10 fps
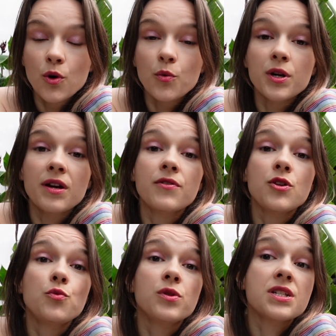or whatever
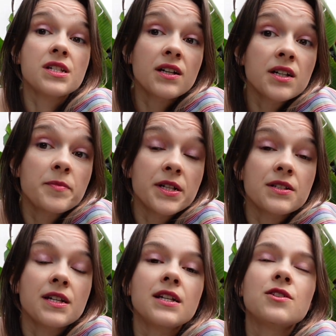you will start
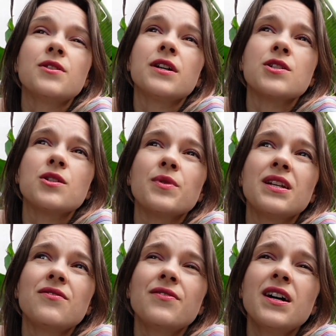building in
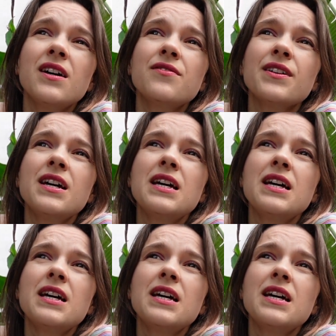2025